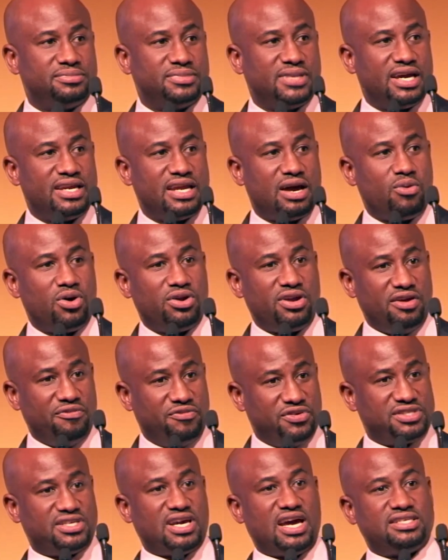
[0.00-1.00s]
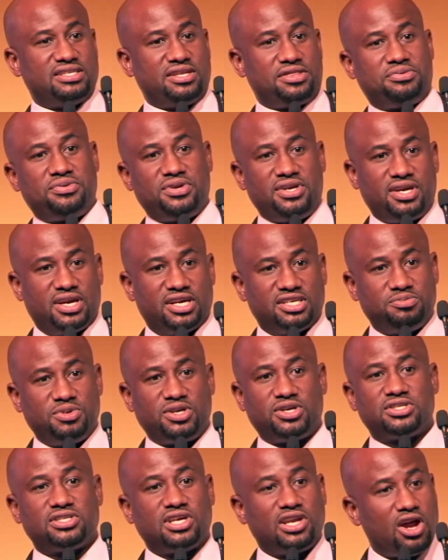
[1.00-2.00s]
And I want to emphasize the 3 years,
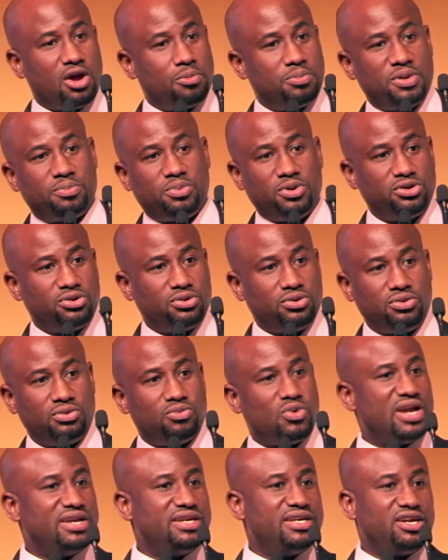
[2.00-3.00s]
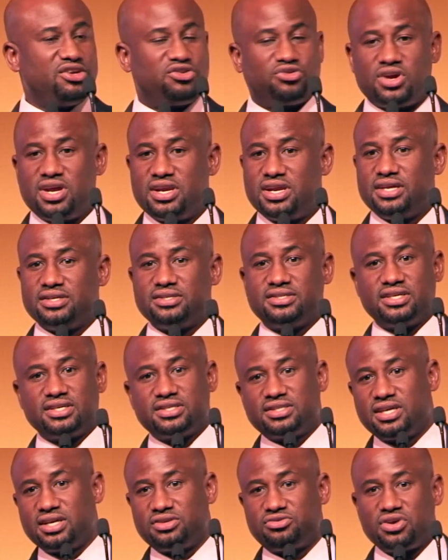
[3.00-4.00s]
because a lot of people do 1-day training,
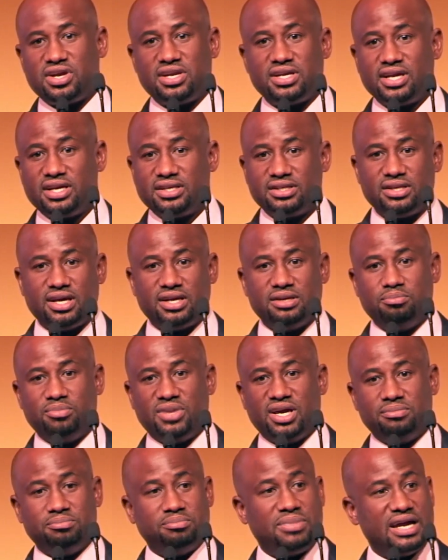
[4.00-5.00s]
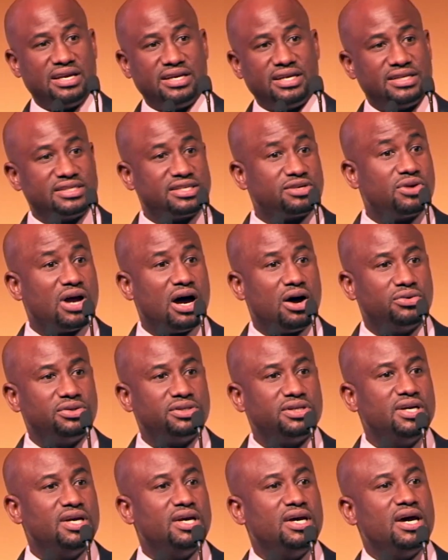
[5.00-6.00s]
6-day training, and bandy it
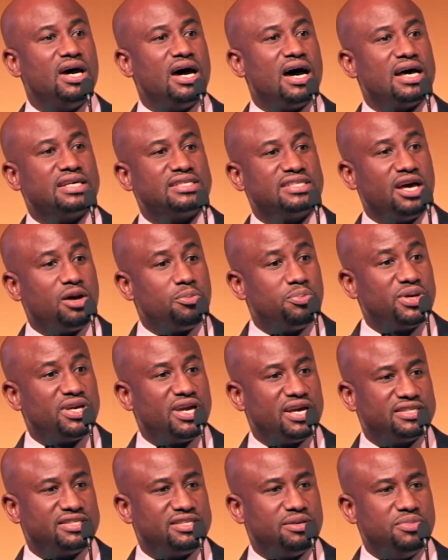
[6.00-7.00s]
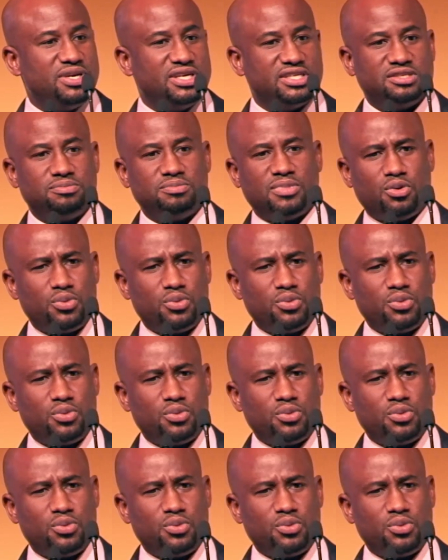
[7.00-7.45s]
around as helping SMEs.